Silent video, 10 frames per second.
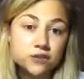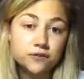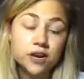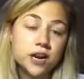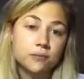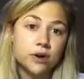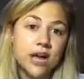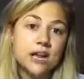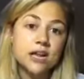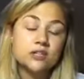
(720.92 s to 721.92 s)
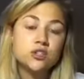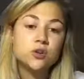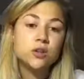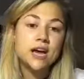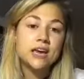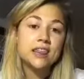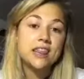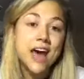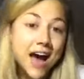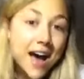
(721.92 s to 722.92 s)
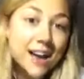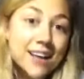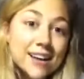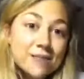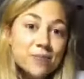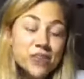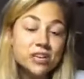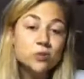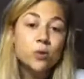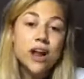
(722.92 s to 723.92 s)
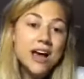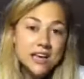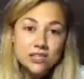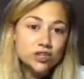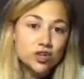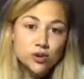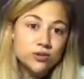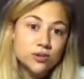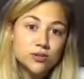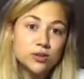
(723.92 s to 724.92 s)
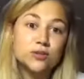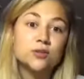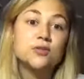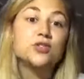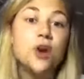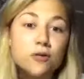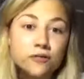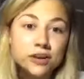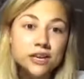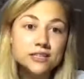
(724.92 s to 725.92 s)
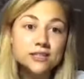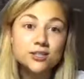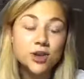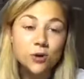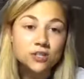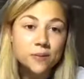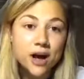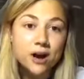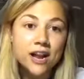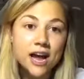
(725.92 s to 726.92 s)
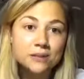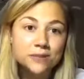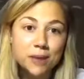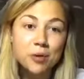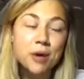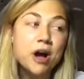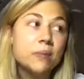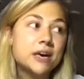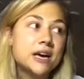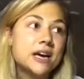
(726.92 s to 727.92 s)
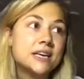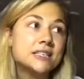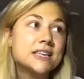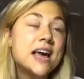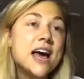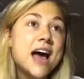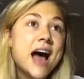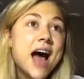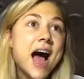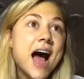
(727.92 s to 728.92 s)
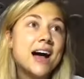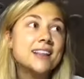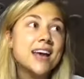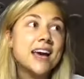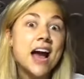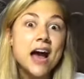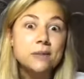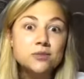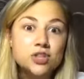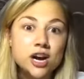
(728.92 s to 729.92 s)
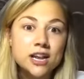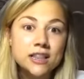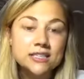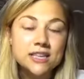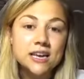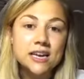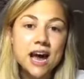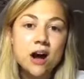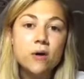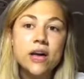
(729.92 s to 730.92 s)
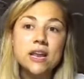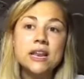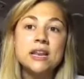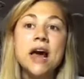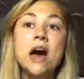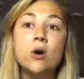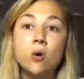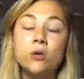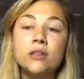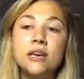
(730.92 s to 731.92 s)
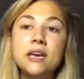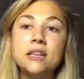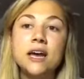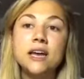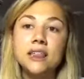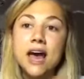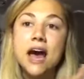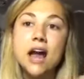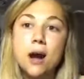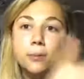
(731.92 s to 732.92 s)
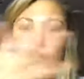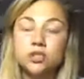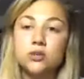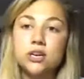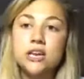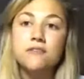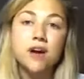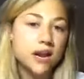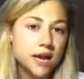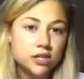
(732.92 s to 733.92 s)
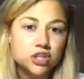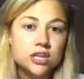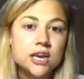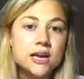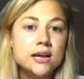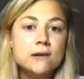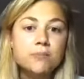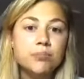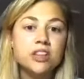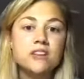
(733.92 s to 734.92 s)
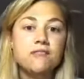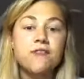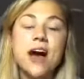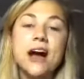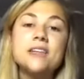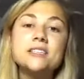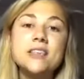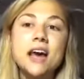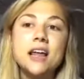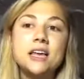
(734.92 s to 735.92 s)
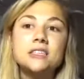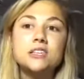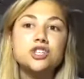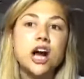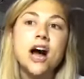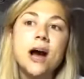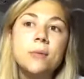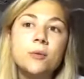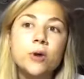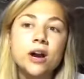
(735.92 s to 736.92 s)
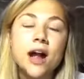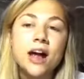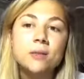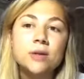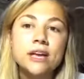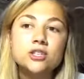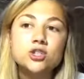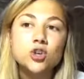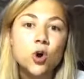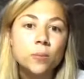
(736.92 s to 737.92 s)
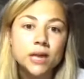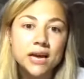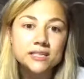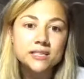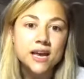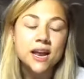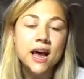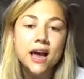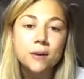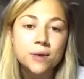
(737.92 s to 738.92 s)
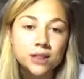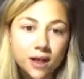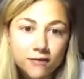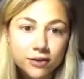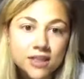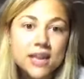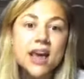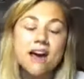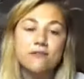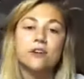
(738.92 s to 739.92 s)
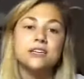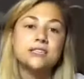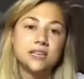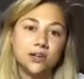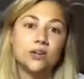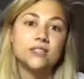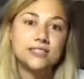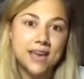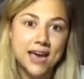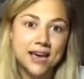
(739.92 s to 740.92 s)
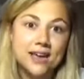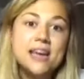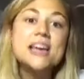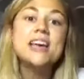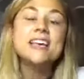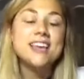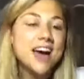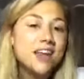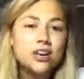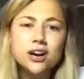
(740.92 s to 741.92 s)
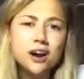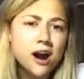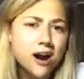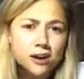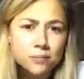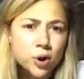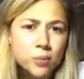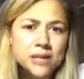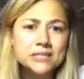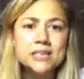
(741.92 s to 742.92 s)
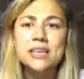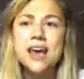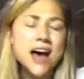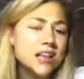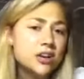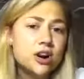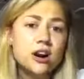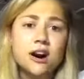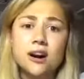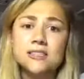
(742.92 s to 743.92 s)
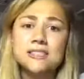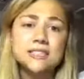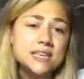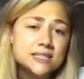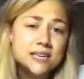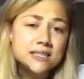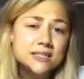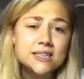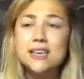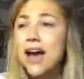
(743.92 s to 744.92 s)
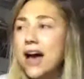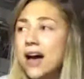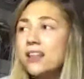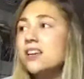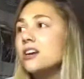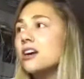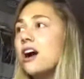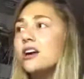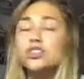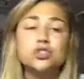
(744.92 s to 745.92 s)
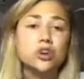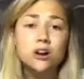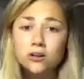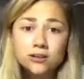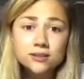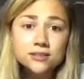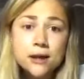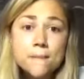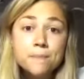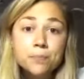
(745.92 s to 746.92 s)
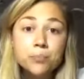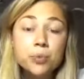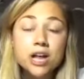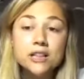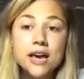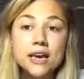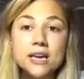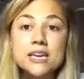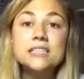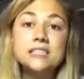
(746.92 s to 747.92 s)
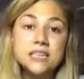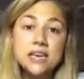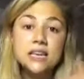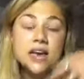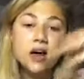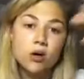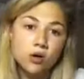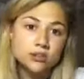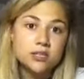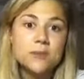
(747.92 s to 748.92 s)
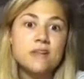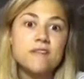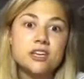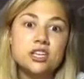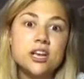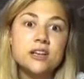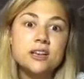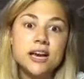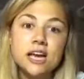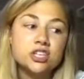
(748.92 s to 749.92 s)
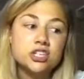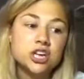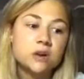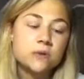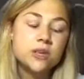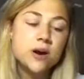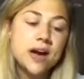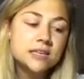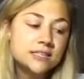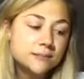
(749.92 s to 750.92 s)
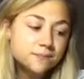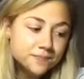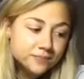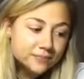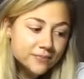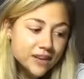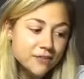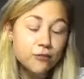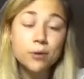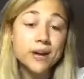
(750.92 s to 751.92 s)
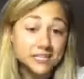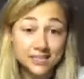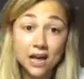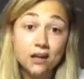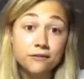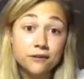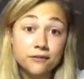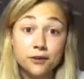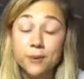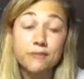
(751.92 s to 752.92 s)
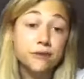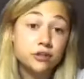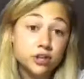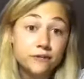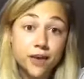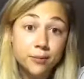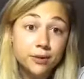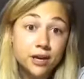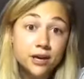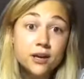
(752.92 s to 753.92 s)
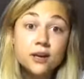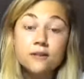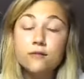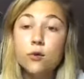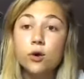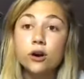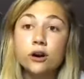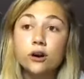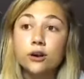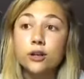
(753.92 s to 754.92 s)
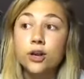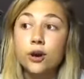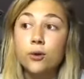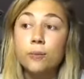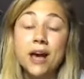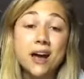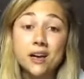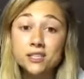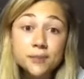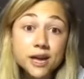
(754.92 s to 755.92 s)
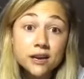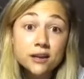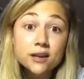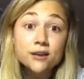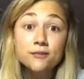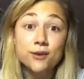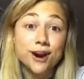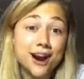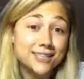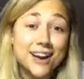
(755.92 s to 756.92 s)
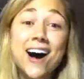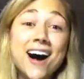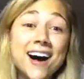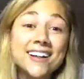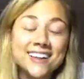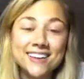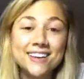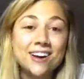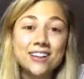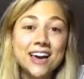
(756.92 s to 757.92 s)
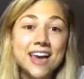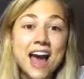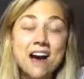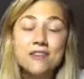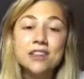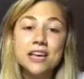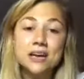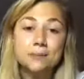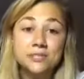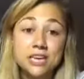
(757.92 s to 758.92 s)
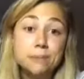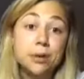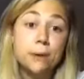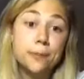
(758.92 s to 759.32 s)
freedom, right? And so, like, that is what I get so freaking stoked about and hyped up about, because like, I'm starting this thing now, and not only like that opportunity financially, but the fact that it's a job where I am like so blessed and I am in love with it every single day. Yeah, there are hard moments. Yeah, there are hard seasons. Yeah, there are struggles, but like seeing that ultimate vision, like I just shared with you guys, for myself, for my future family, for, my husband, for our dog, like having that deeper